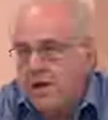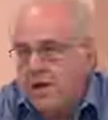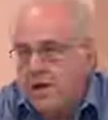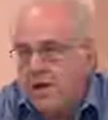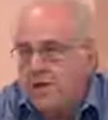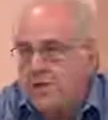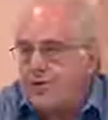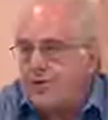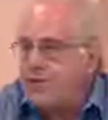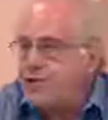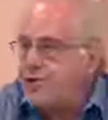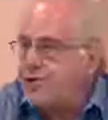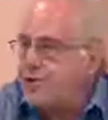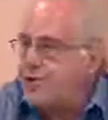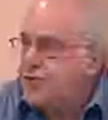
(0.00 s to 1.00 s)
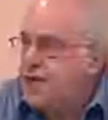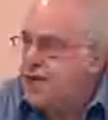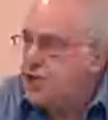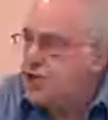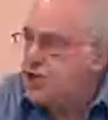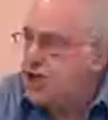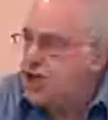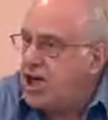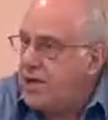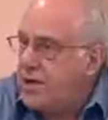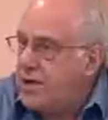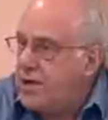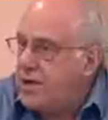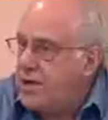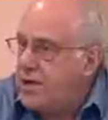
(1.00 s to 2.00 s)
I learned to drink
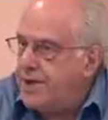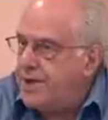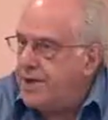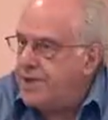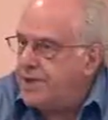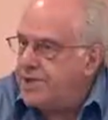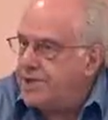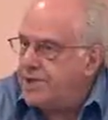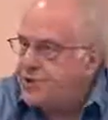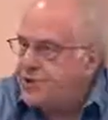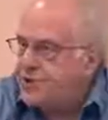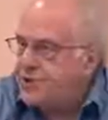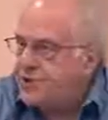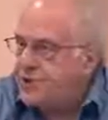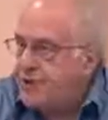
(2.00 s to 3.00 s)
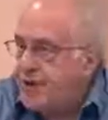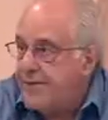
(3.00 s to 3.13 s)
sherry when I was a student,